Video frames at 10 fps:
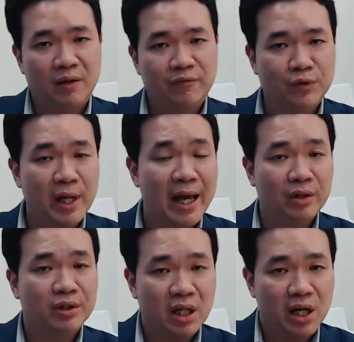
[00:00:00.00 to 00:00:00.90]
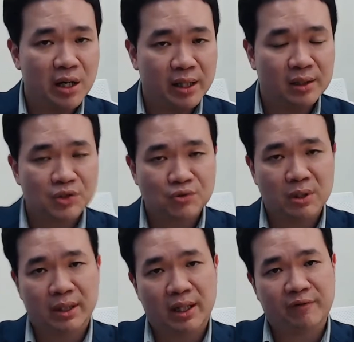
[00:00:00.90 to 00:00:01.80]
for the healthcare
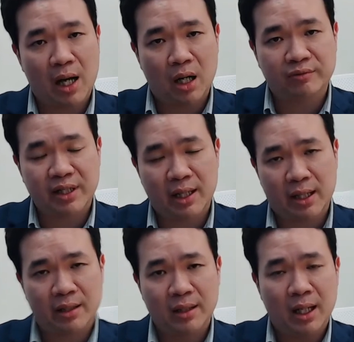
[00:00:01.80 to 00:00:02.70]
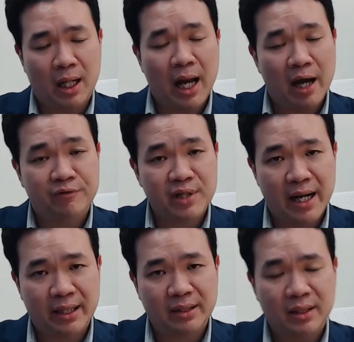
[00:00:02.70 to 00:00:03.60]
industry, they have healthcare, health
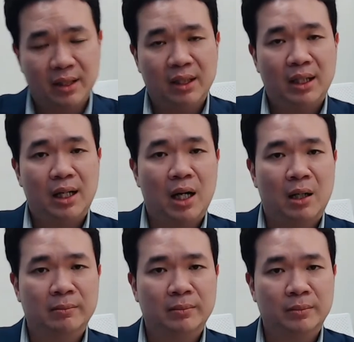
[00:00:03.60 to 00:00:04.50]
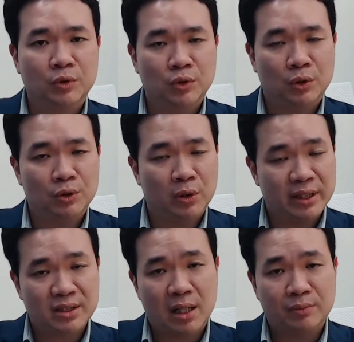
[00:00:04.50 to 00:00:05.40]
tech. Um, your, your
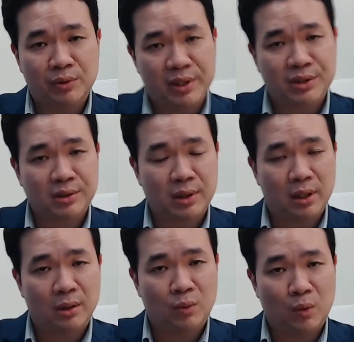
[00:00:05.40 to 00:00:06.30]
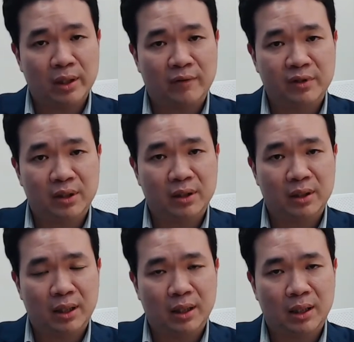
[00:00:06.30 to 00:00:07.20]
example is uh, one of
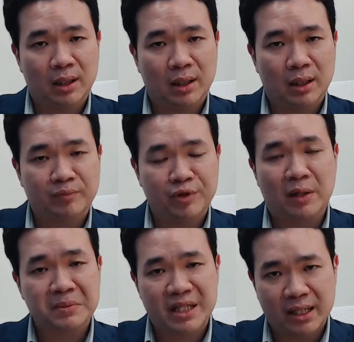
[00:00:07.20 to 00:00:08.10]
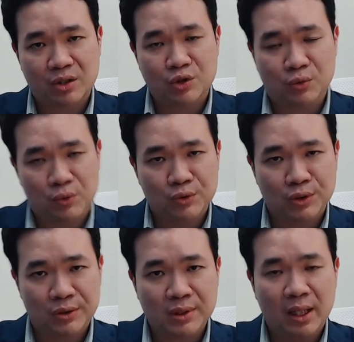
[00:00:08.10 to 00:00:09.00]
the uh, uh, prop tech
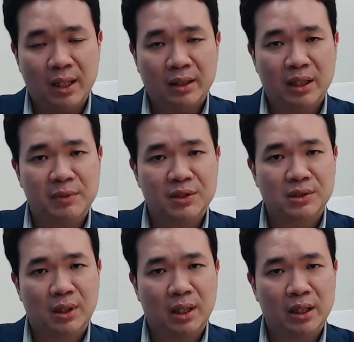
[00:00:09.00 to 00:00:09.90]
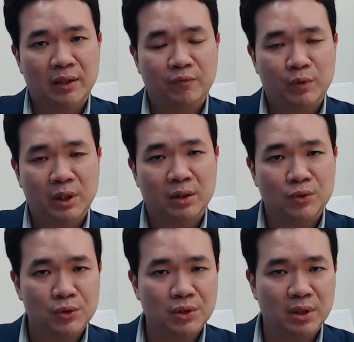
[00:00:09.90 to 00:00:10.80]
solutions. That means uh, if we can
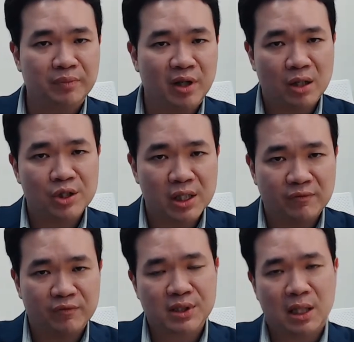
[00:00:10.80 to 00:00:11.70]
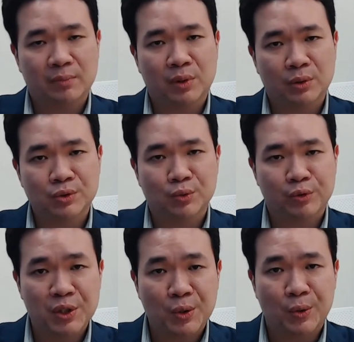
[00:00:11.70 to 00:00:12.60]
use a blockchain, for example, to
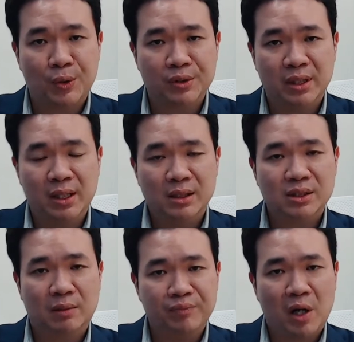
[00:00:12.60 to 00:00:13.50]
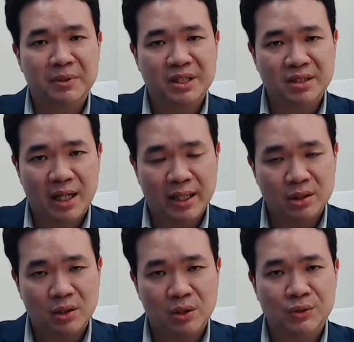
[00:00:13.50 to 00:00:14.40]
record some property
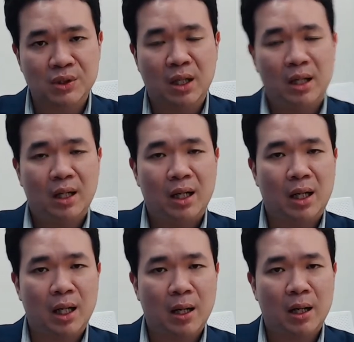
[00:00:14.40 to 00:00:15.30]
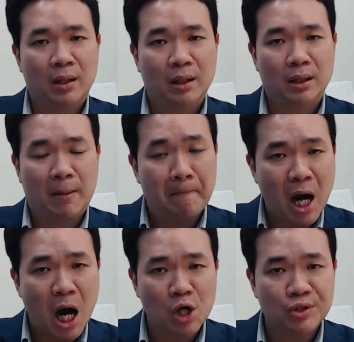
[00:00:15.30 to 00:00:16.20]
titles, uh,
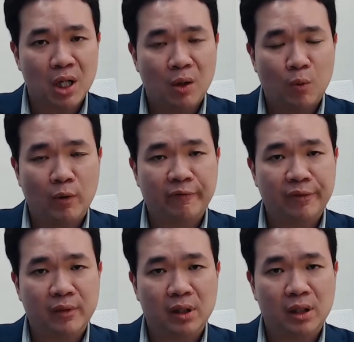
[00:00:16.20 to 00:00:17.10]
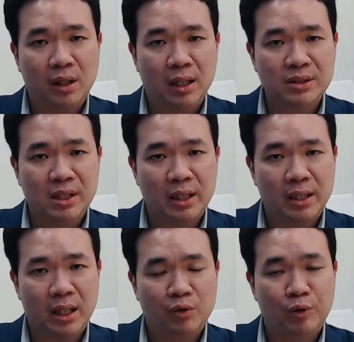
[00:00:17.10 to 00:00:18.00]
compound with the, uh,
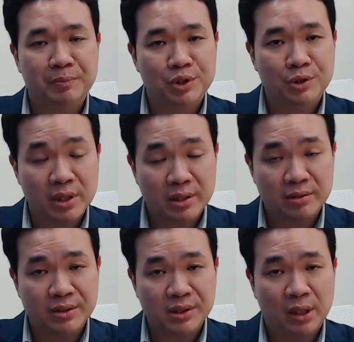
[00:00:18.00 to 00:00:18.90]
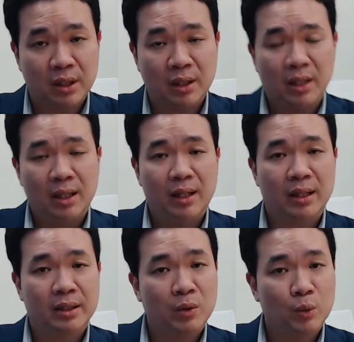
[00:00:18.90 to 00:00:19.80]
say, cryptocurrency,
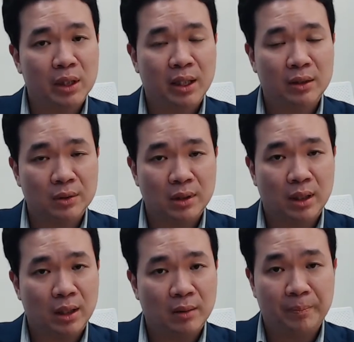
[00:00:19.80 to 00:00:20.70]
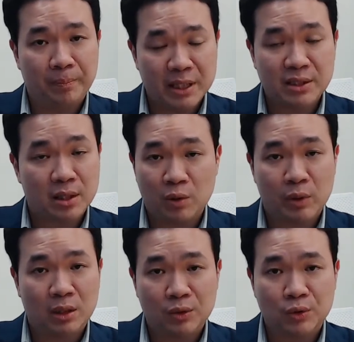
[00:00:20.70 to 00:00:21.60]
and then we can, basically
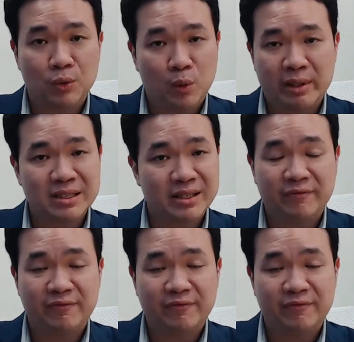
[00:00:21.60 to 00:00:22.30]
we can do real estate